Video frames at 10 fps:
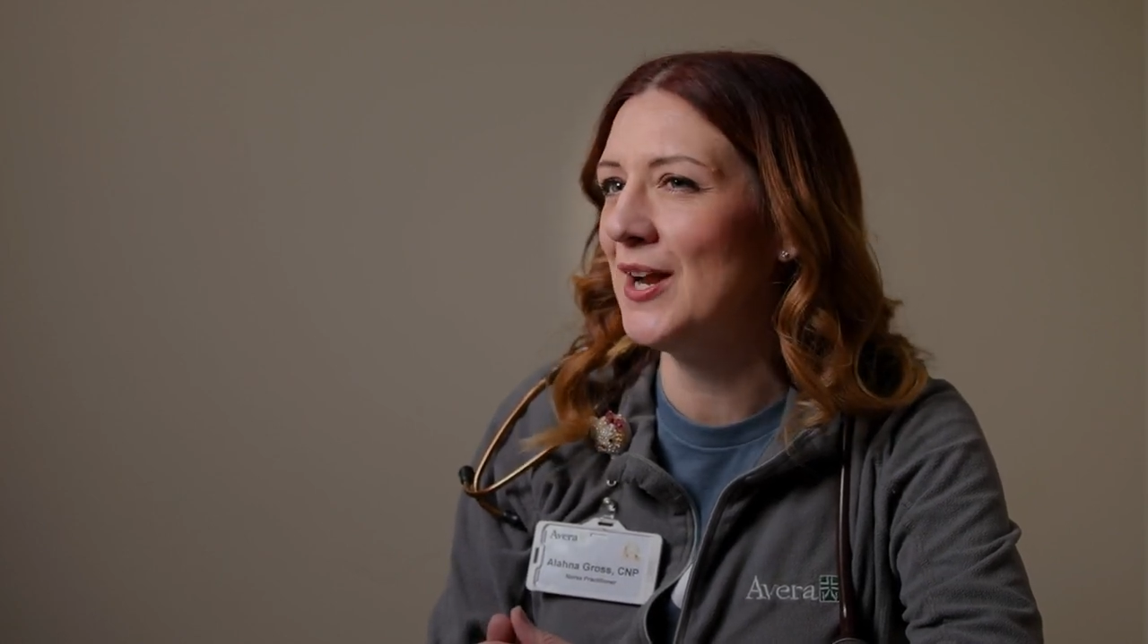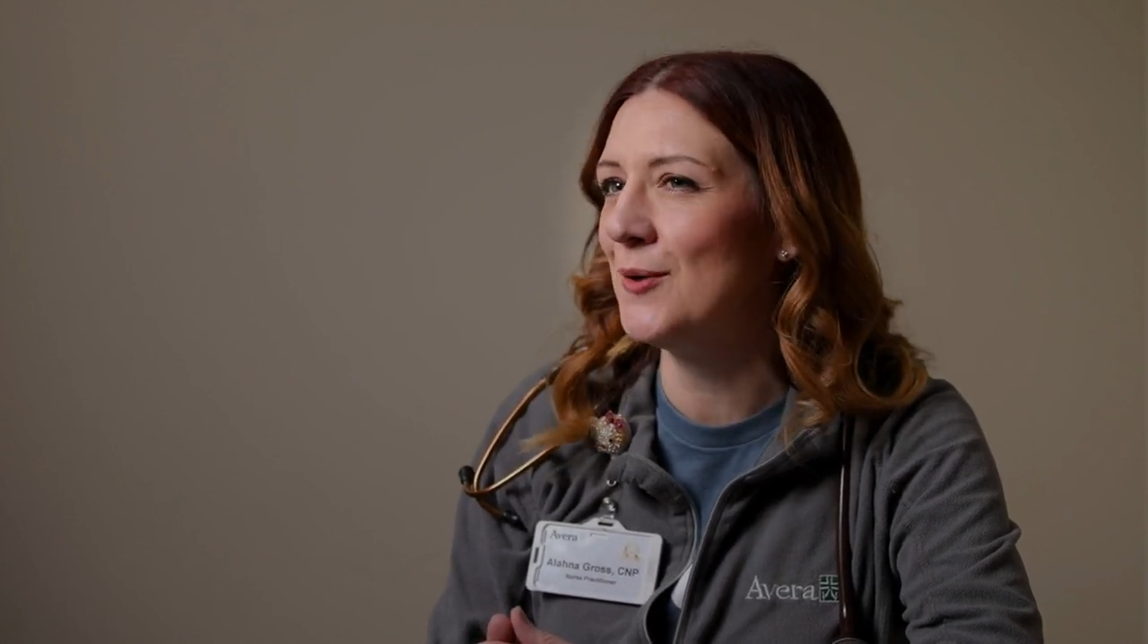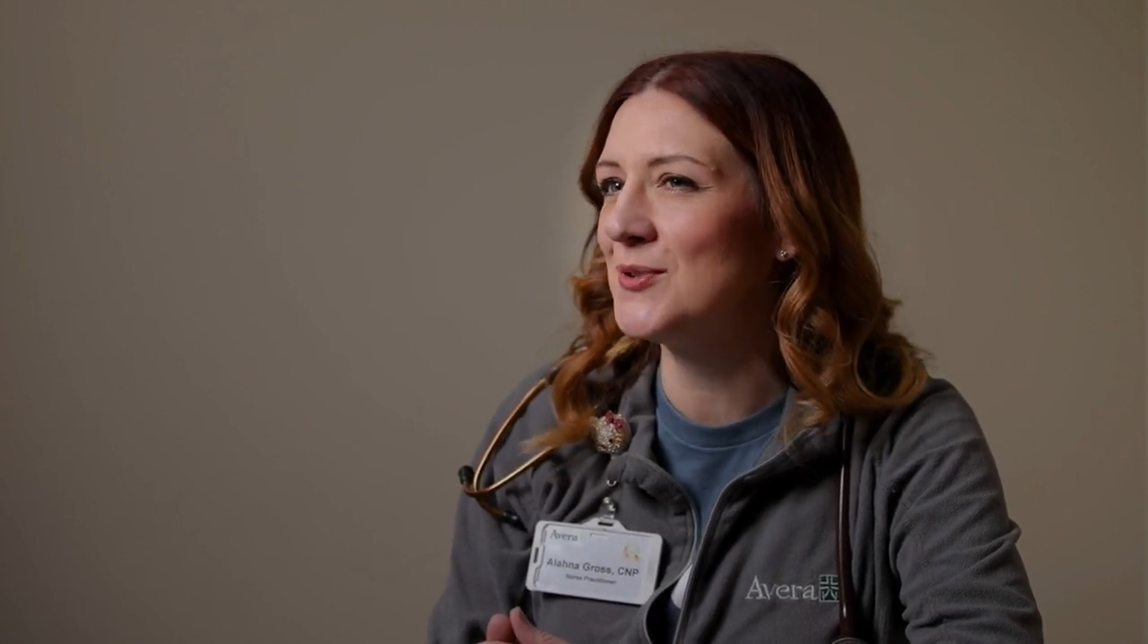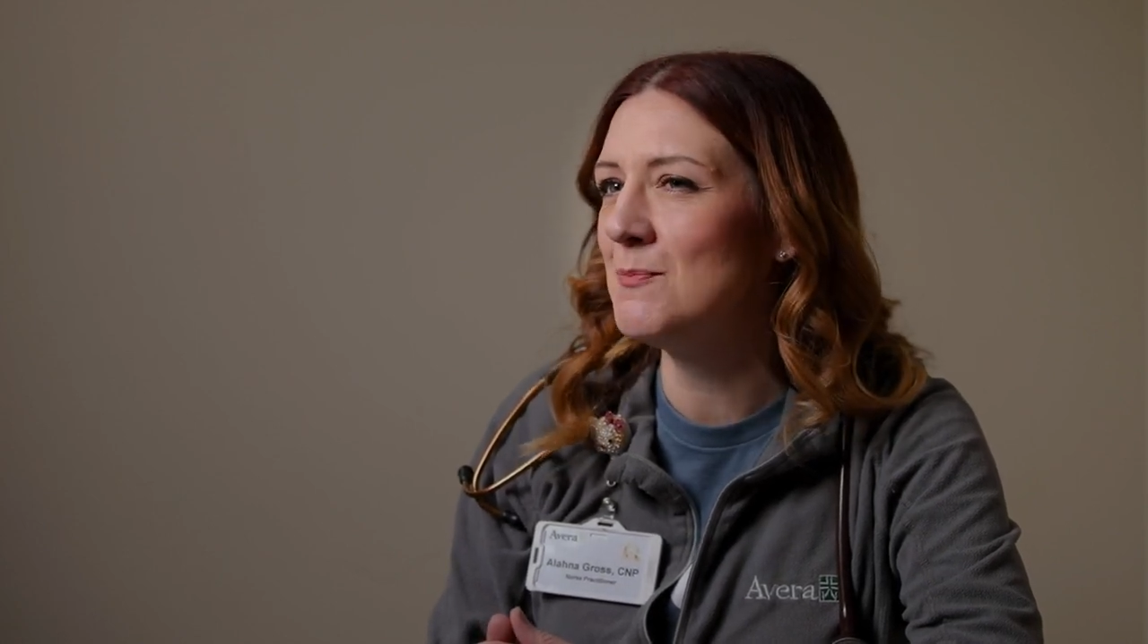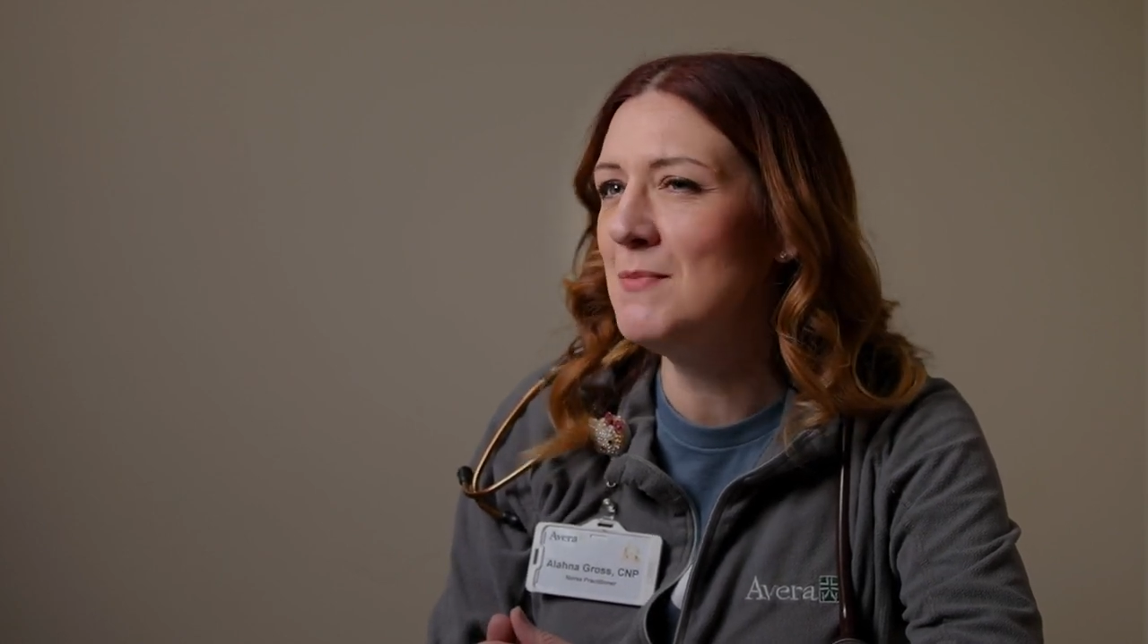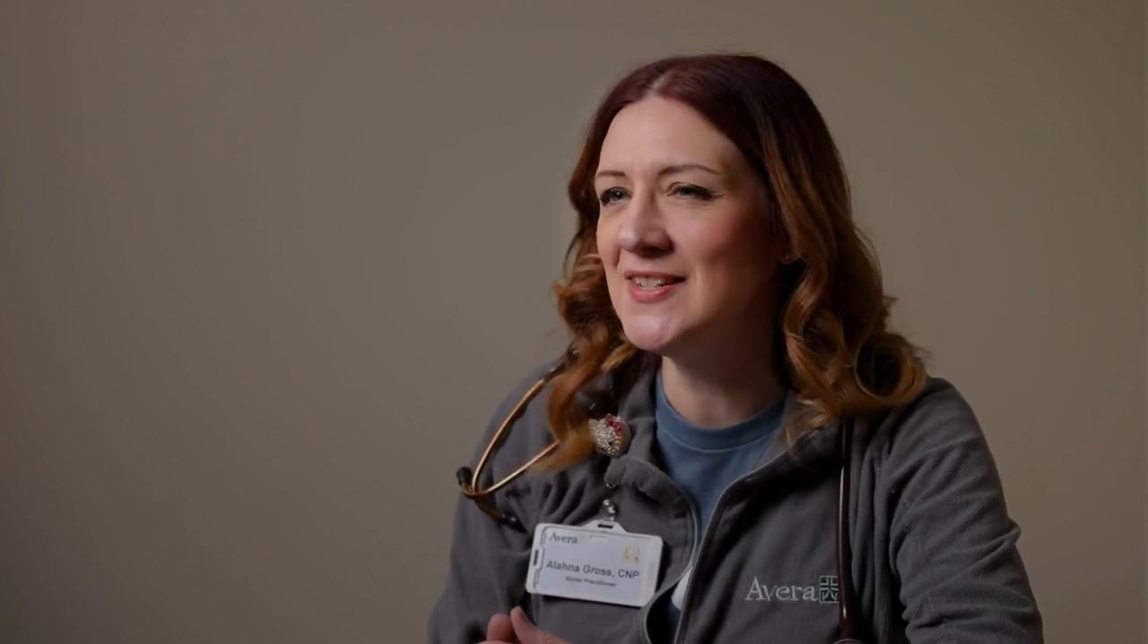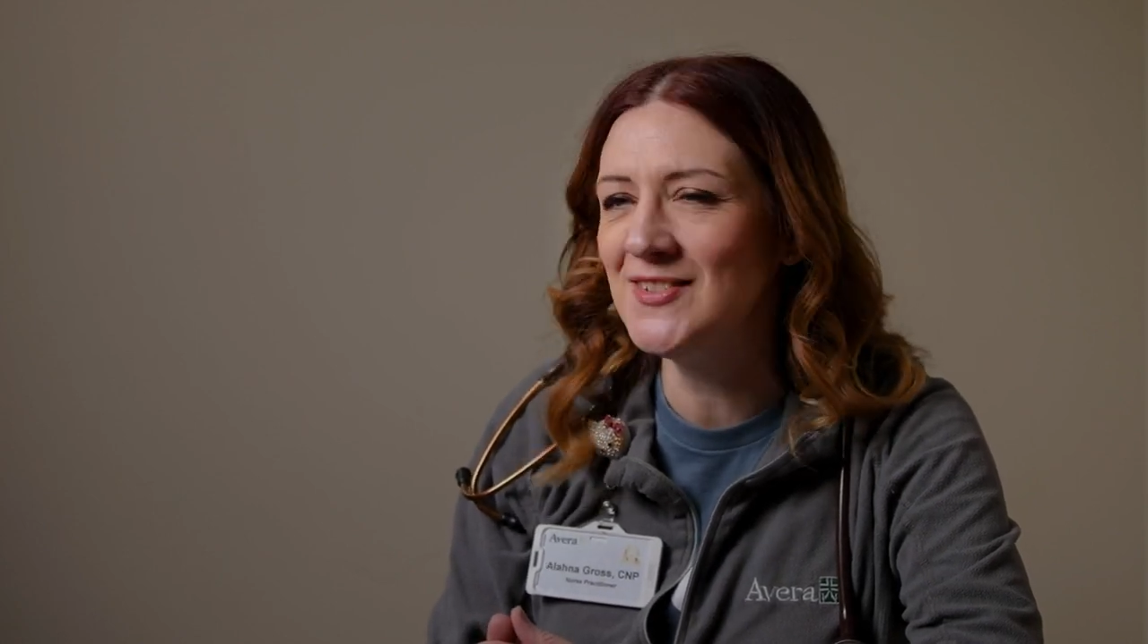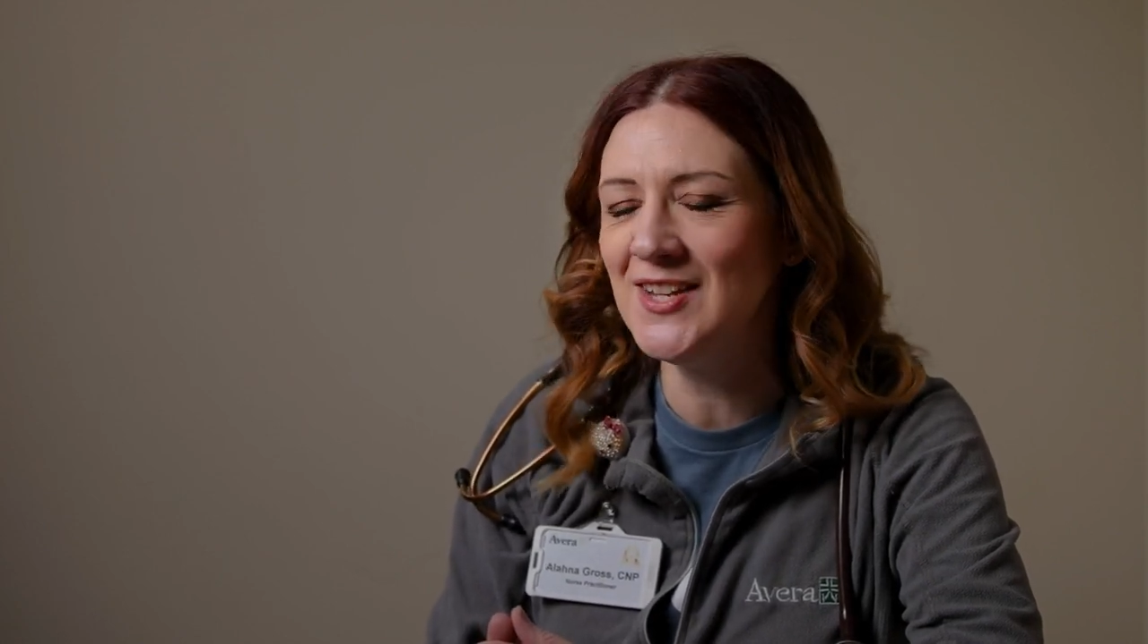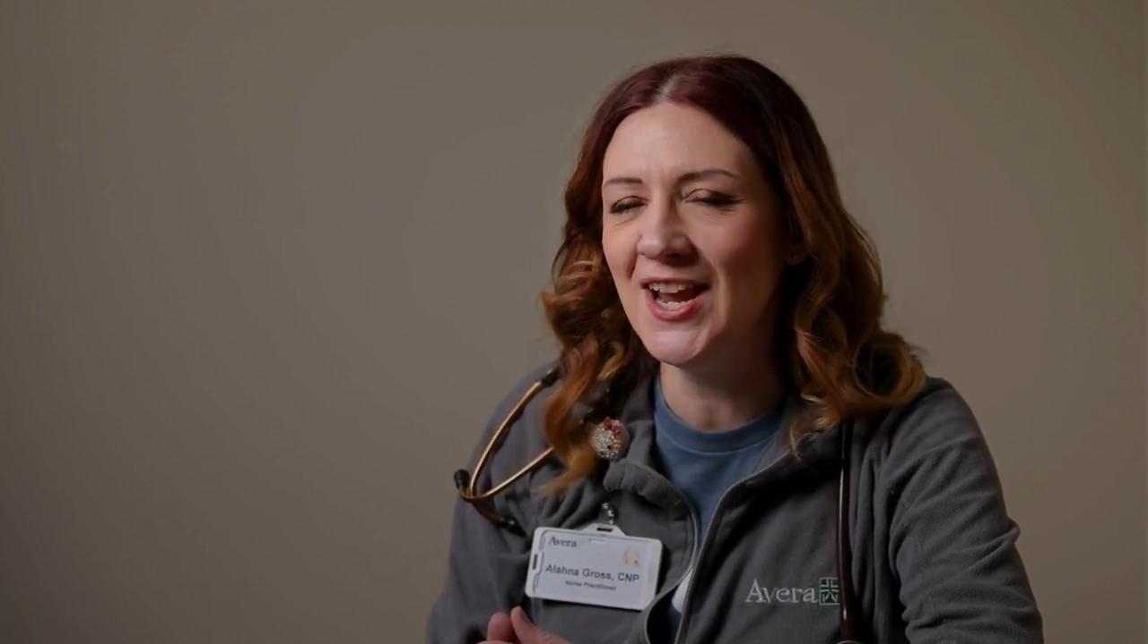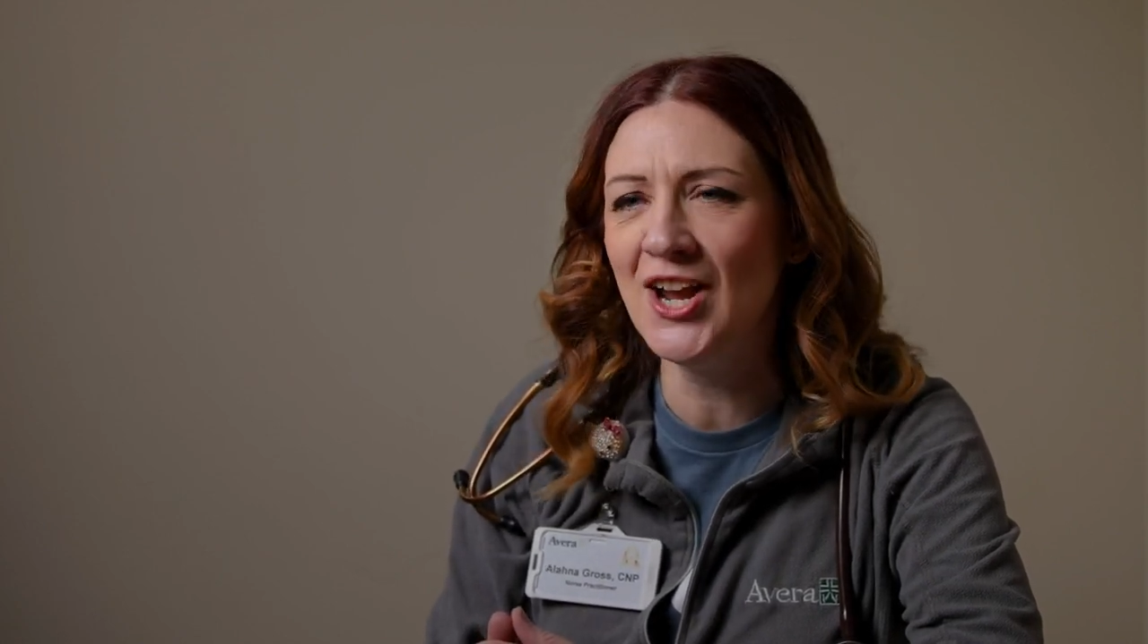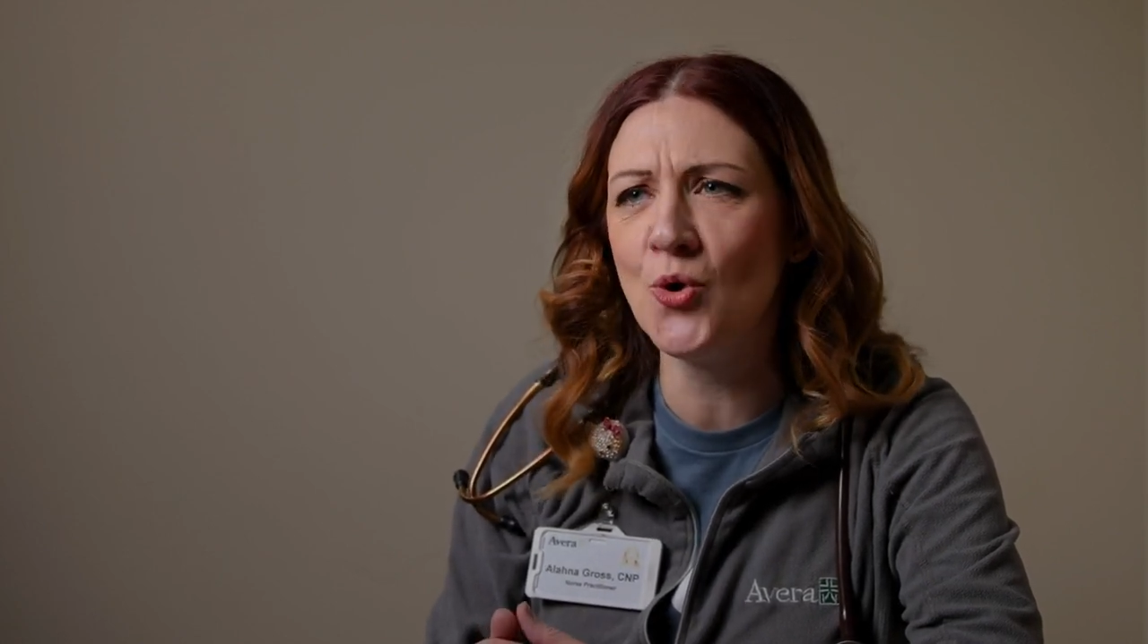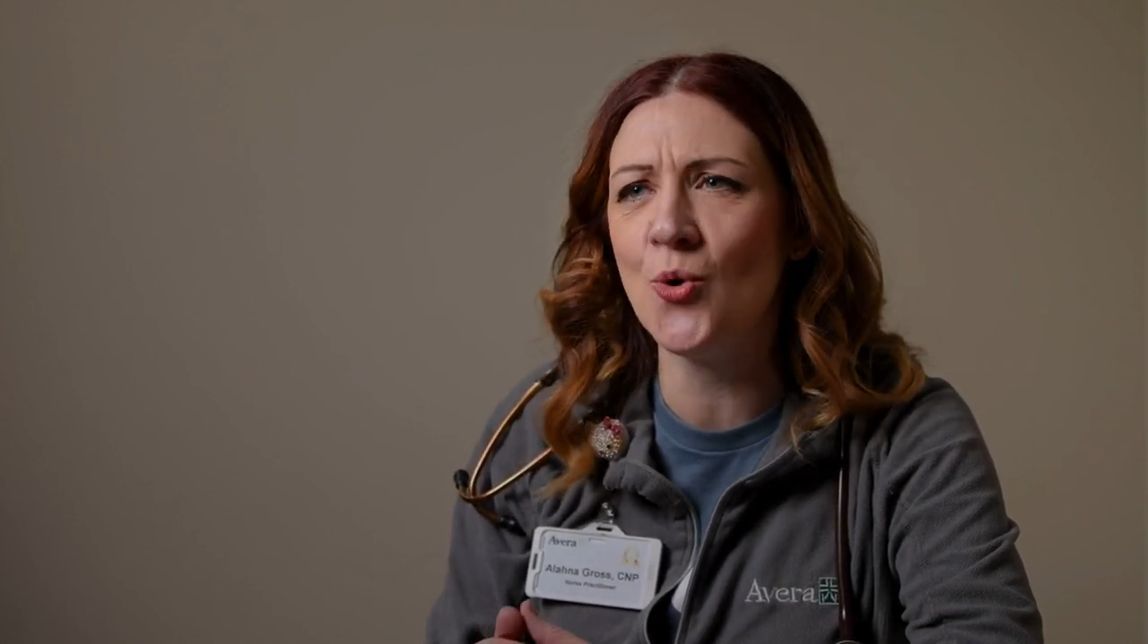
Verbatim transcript: I was missing